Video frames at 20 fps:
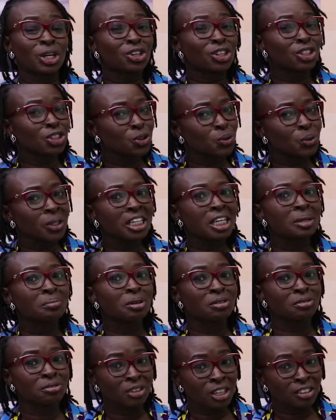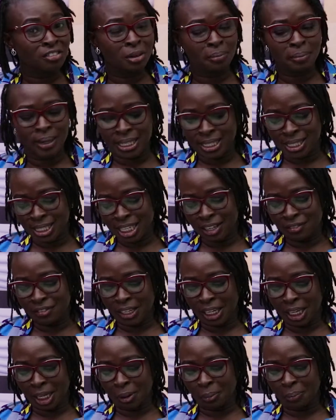not doing him a favor by
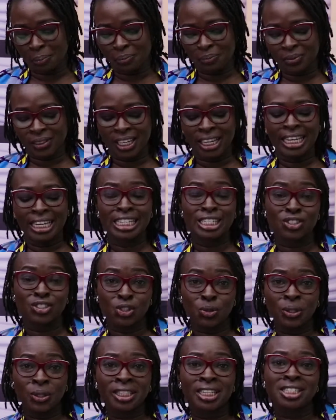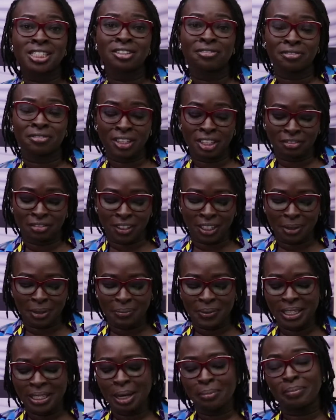serving him. He's doing us a favor
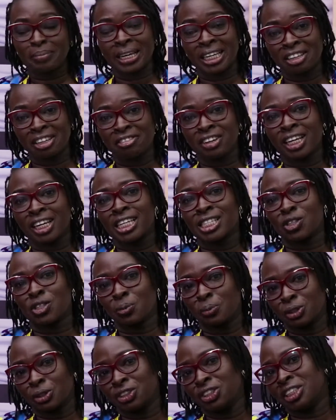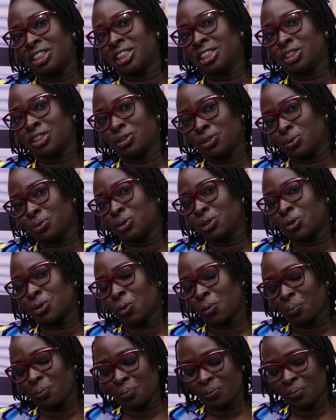by giving us the opportunity to do so."